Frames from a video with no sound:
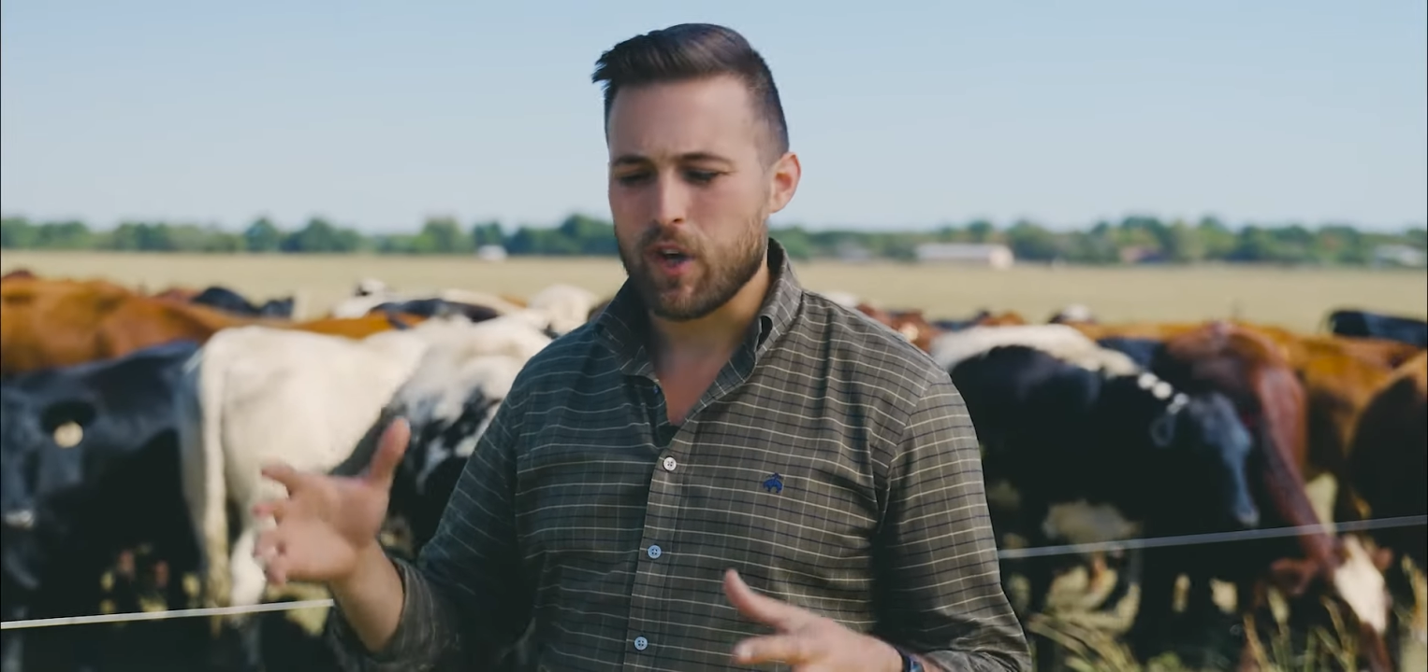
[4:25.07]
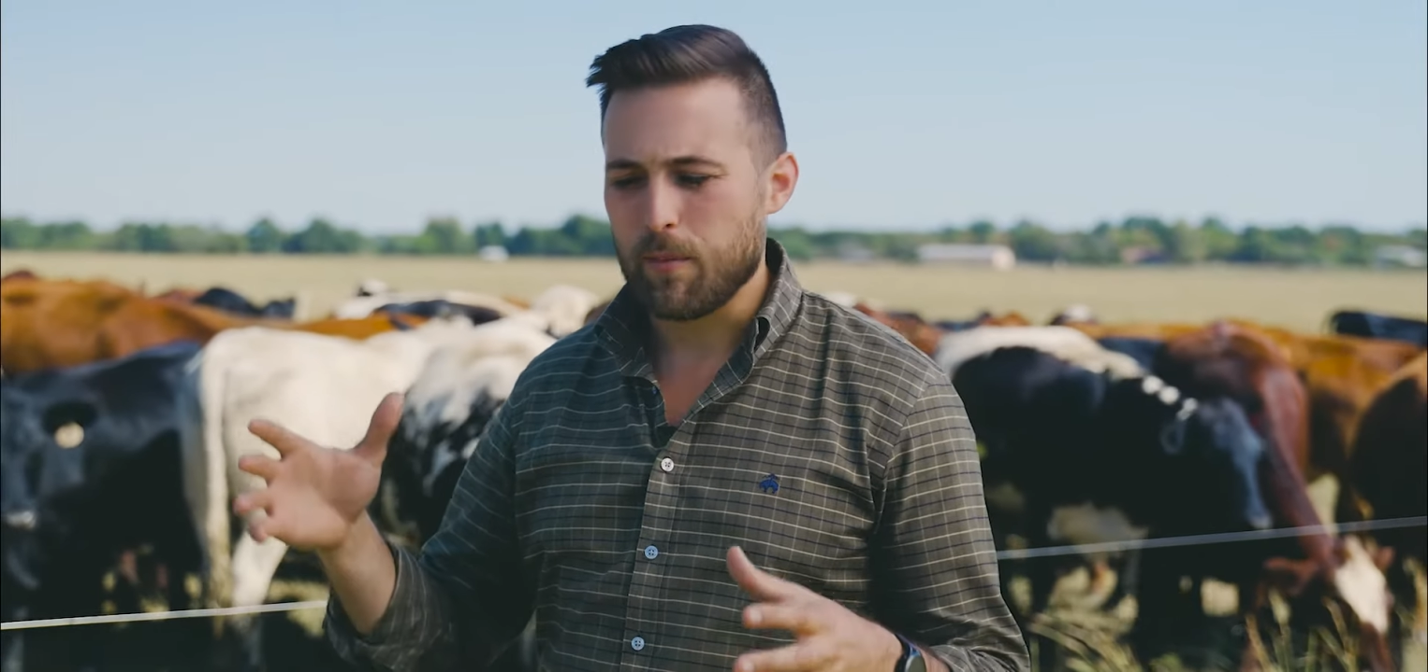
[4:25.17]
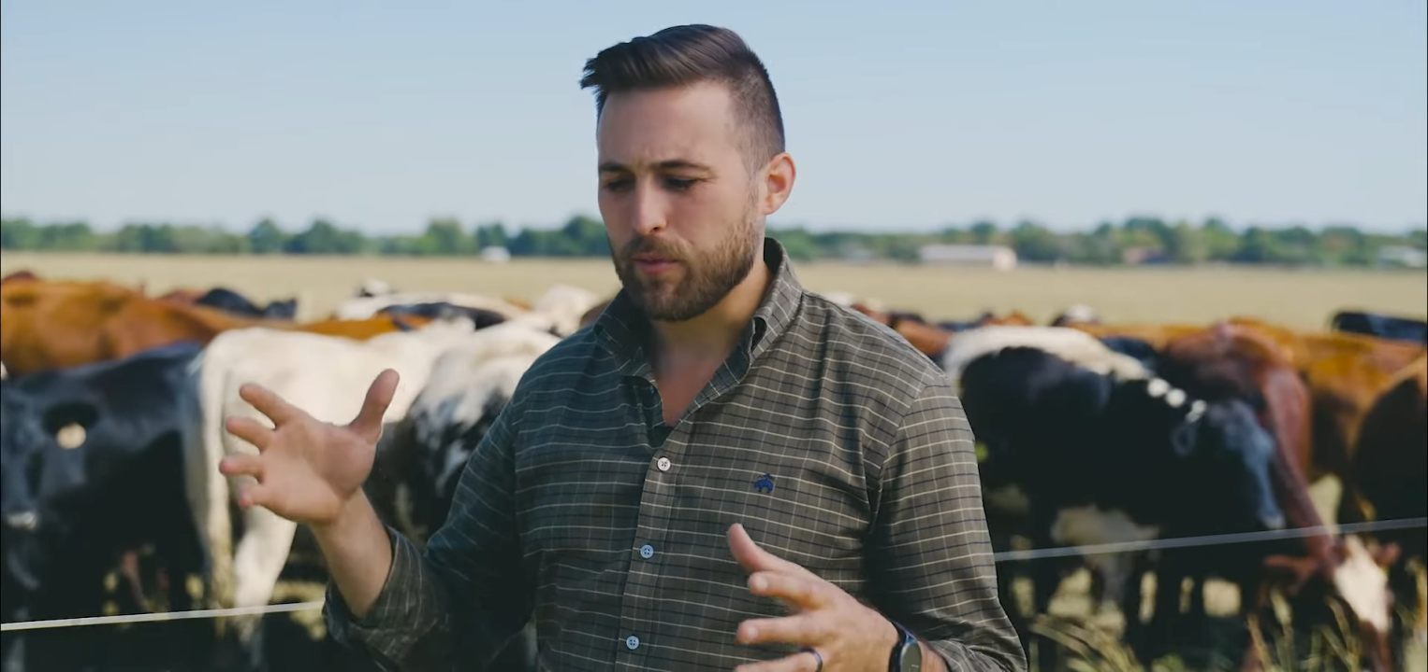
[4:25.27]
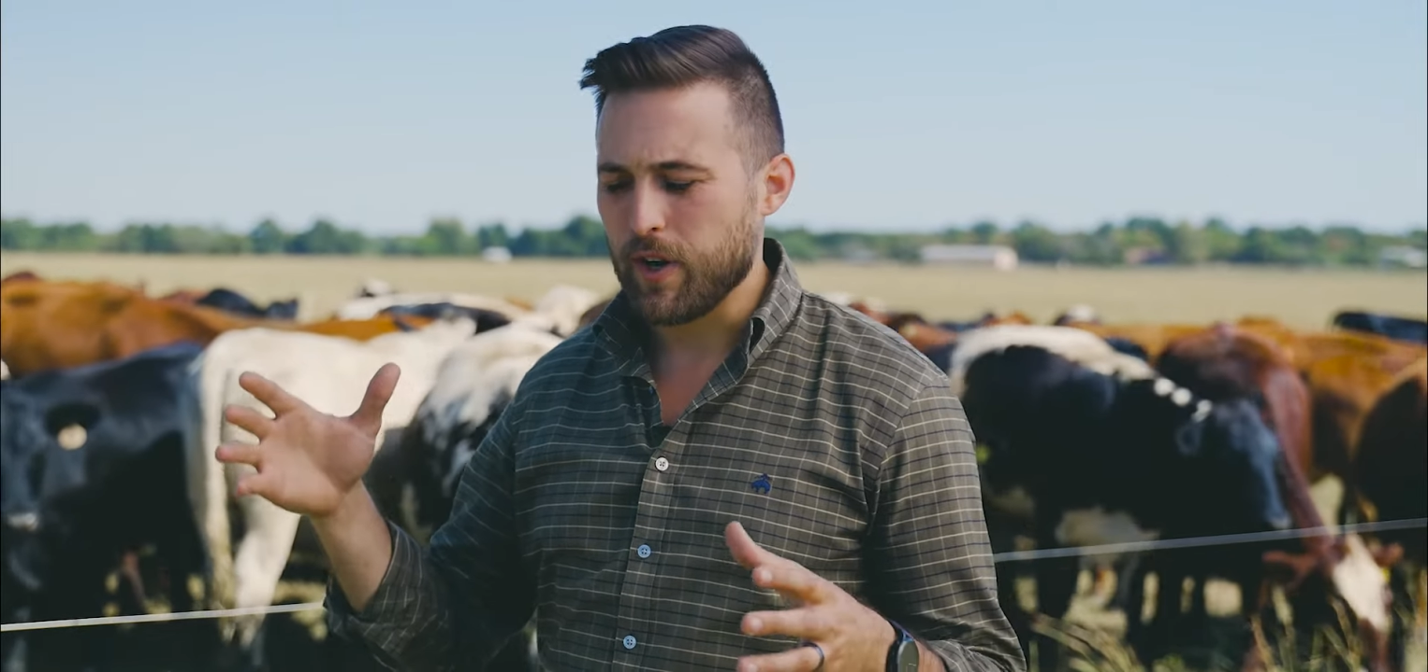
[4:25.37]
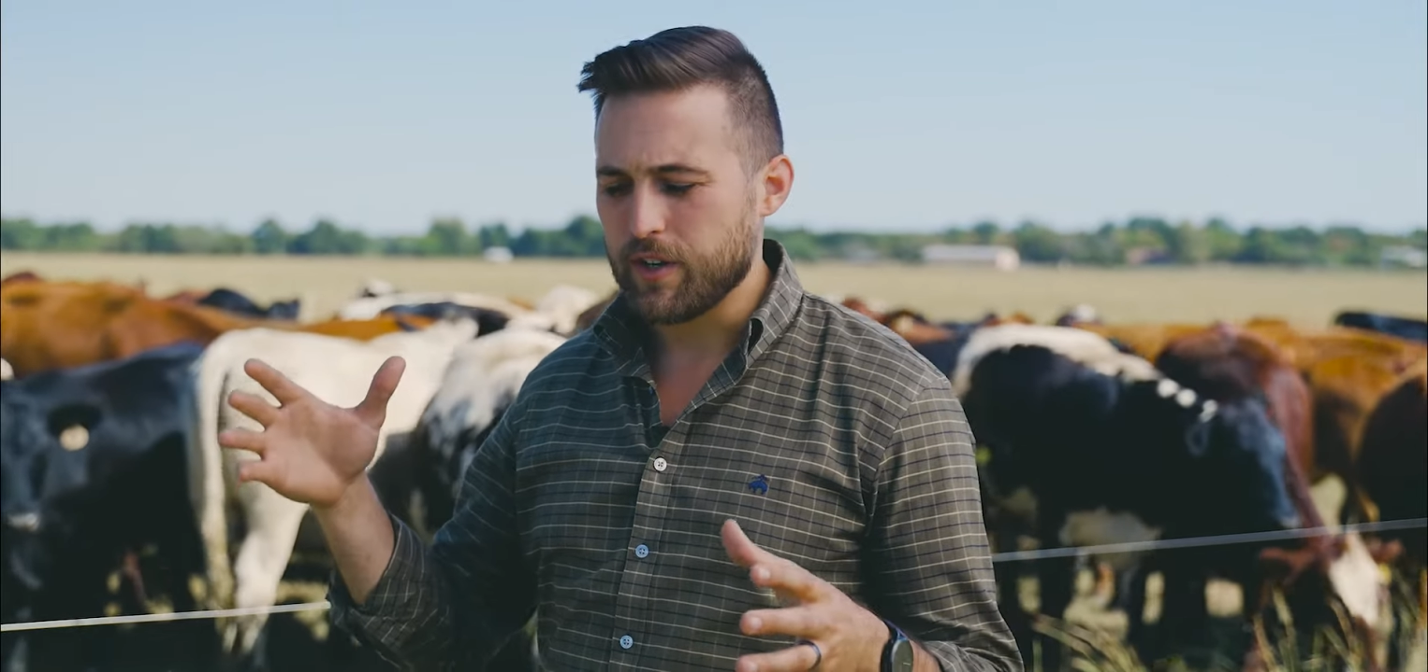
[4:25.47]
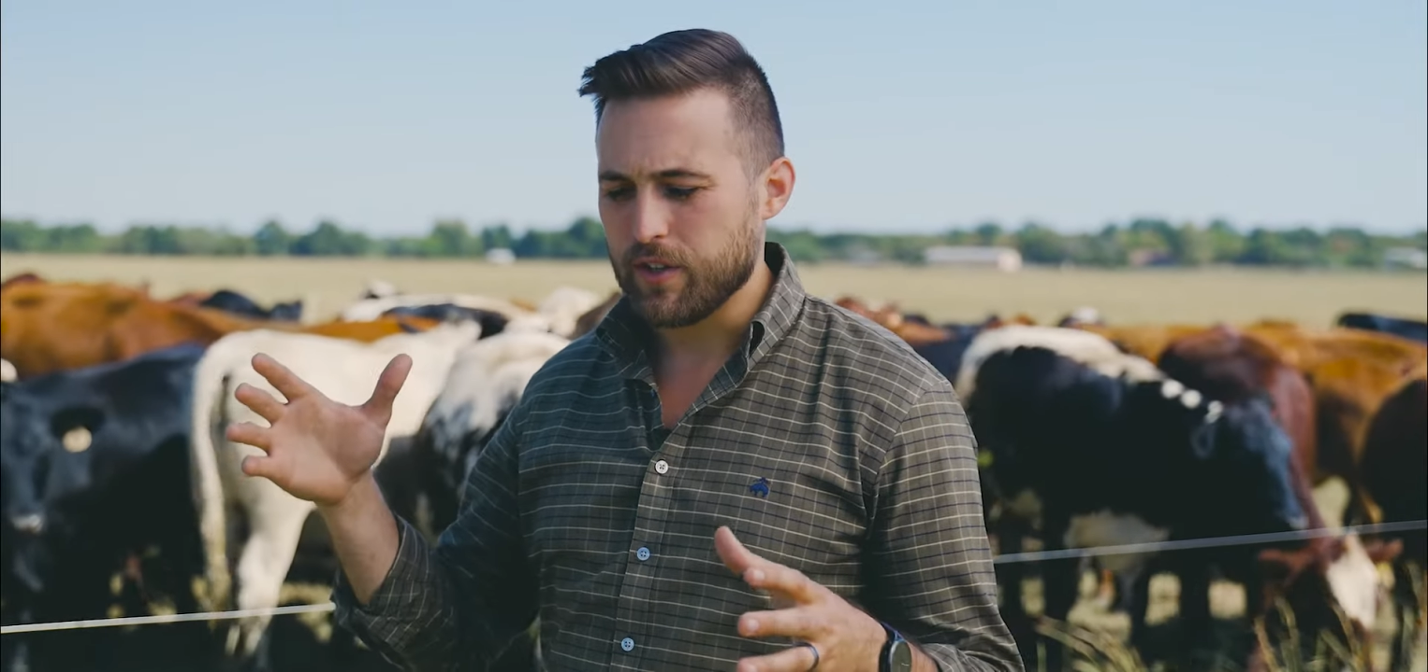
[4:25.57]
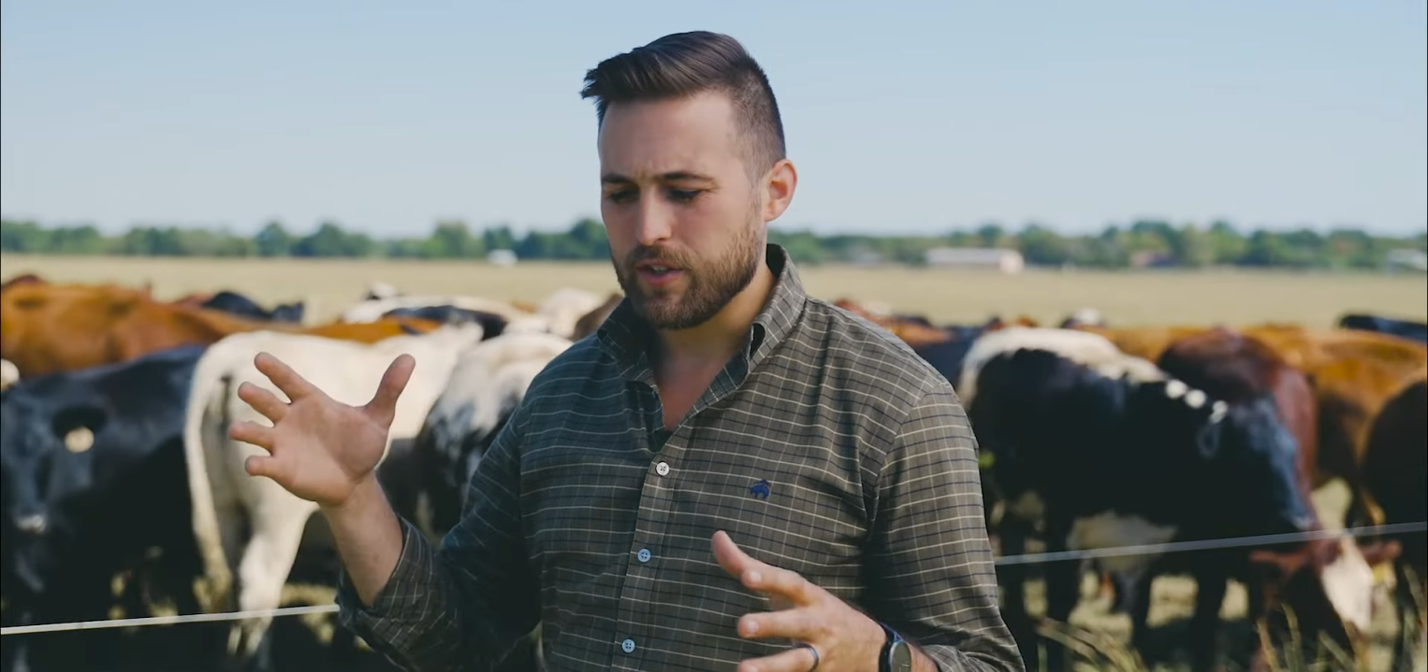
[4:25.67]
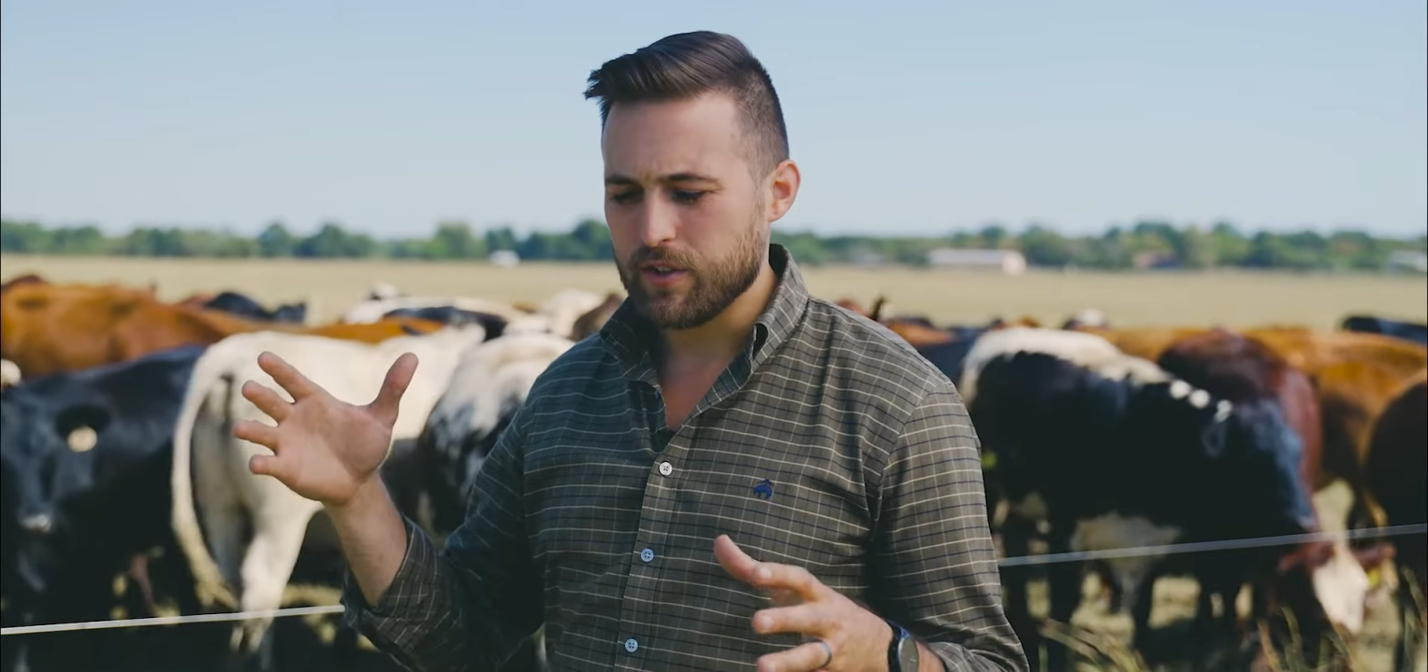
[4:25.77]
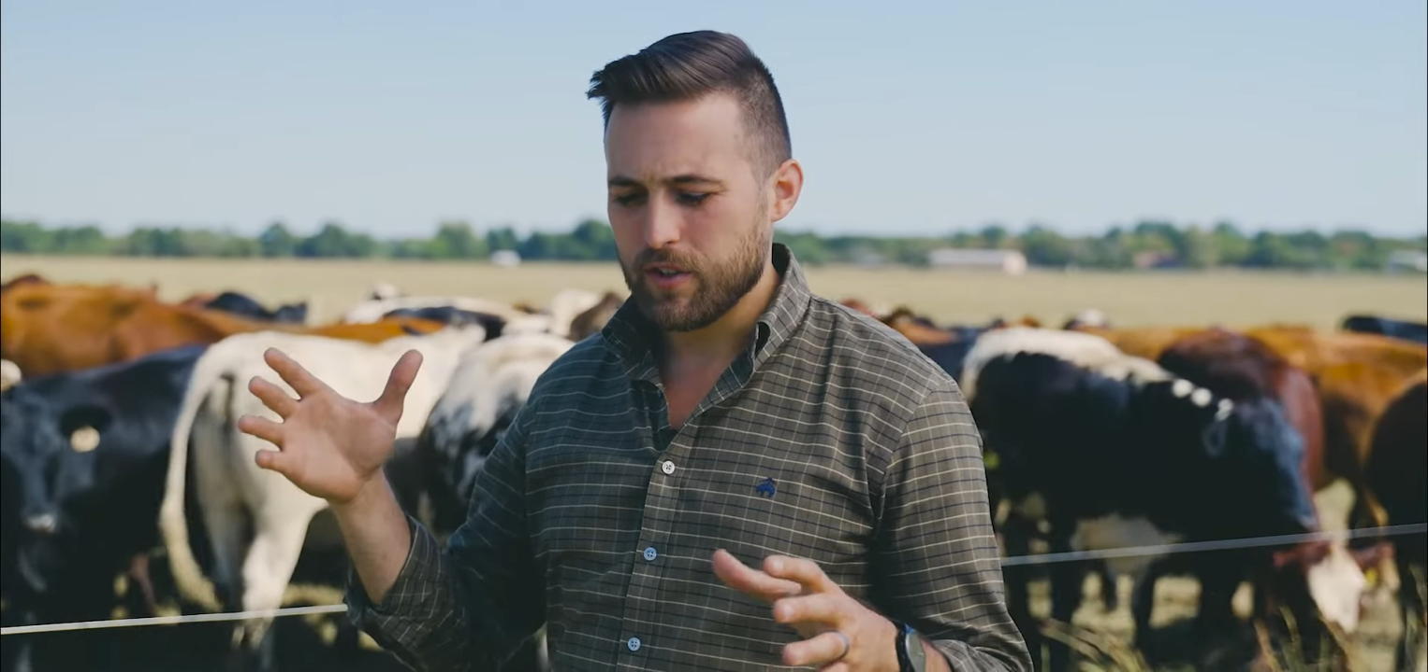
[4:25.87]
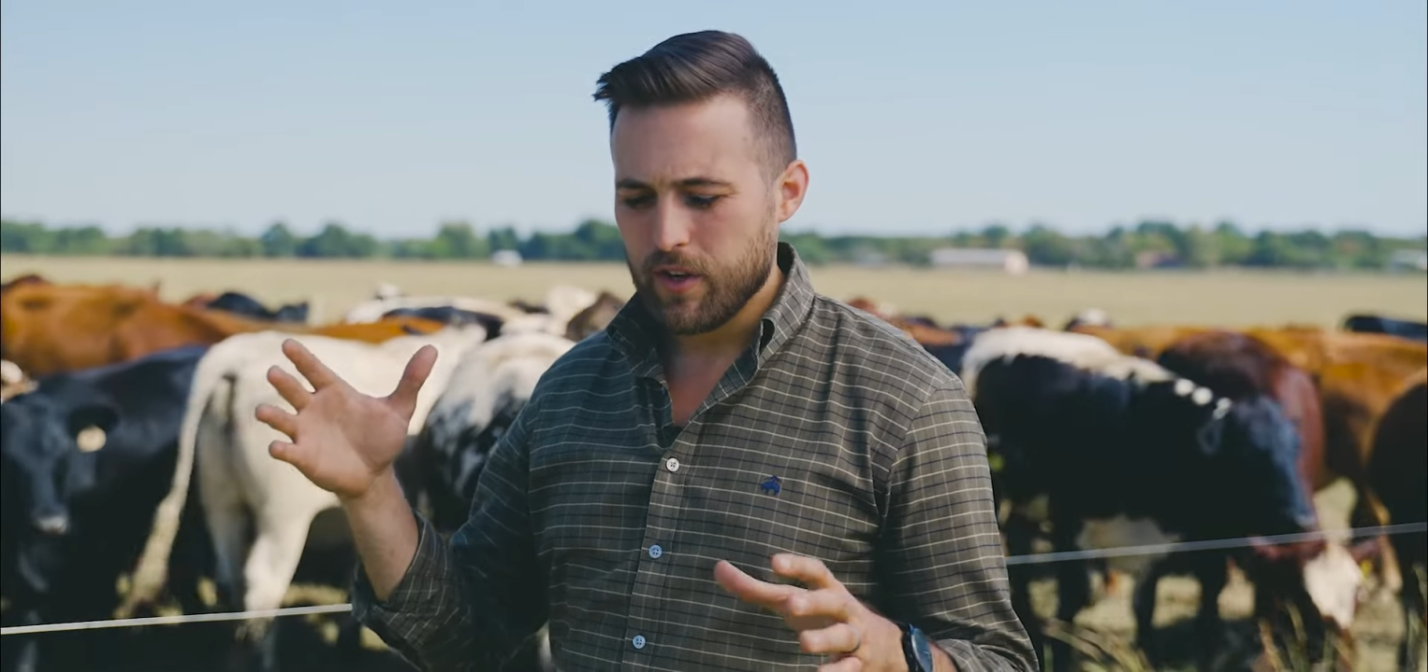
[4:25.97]

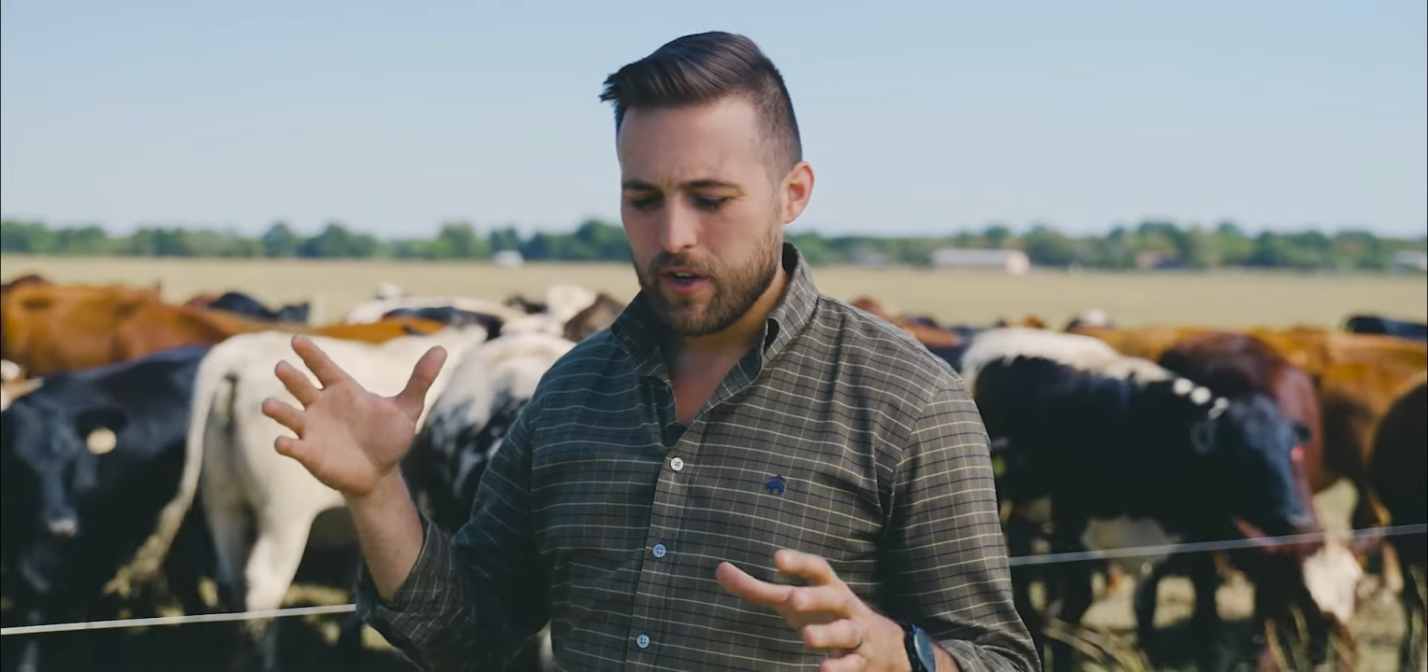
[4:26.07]
operations,